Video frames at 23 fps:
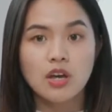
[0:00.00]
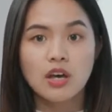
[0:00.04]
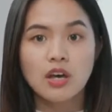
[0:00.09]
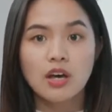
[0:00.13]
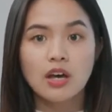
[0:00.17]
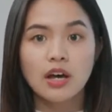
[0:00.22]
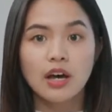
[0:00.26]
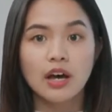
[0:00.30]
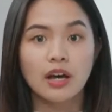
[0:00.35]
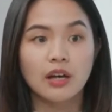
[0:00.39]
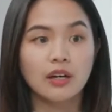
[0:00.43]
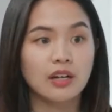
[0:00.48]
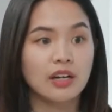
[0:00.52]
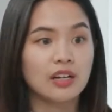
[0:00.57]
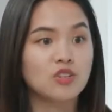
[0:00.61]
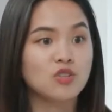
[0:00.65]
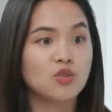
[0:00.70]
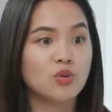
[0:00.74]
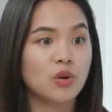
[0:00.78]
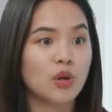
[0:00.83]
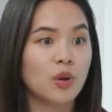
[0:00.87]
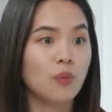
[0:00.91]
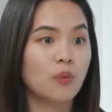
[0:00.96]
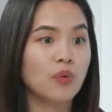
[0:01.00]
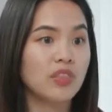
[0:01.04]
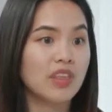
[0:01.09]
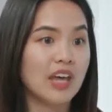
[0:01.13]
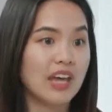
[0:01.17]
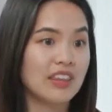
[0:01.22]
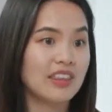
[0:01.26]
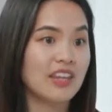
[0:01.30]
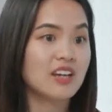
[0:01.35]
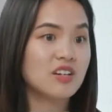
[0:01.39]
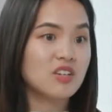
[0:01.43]
And so it was
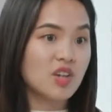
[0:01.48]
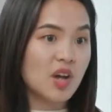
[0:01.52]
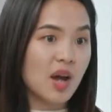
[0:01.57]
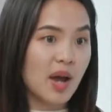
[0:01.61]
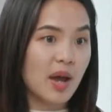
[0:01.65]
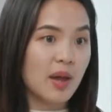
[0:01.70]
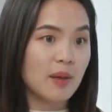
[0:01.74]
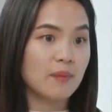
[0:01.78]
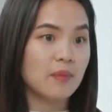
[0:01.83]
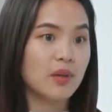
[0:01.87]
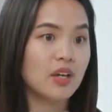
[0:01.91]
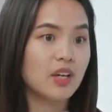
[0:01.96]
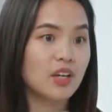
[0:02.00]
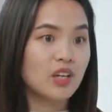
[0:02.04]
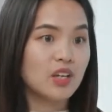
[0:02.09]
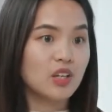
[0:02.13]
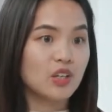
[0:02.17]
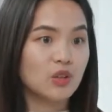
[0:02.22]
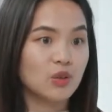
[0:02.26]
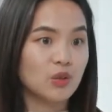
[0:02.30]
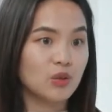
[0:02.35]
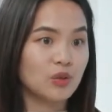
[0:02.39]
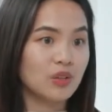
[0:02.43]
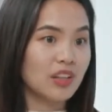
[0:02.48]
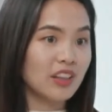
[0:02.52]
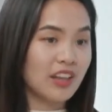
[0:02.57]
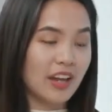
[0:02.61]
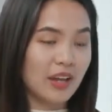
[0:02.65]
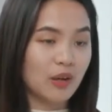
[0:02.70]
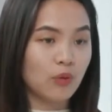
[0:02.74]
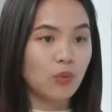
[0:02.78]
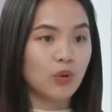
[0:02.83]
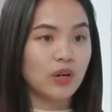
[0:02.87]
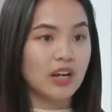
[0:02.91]
at that time,
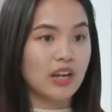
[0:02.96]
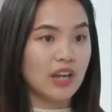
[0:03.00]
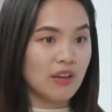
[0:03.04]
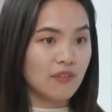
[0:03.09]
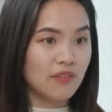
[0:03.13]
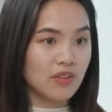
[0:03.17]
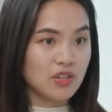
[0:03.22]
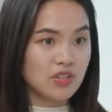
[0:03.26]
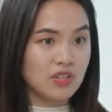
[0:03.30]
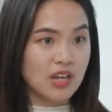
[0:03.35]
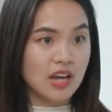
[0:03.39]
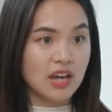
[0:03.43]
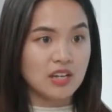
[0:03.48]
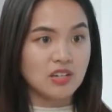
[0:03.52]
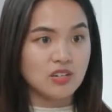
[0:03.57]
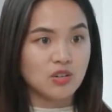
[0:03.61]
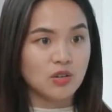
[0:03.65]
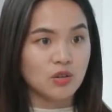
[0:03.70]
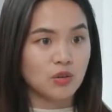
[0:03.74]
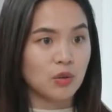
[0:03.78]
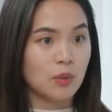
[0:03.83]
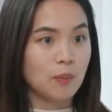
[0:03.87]
like what Ava said,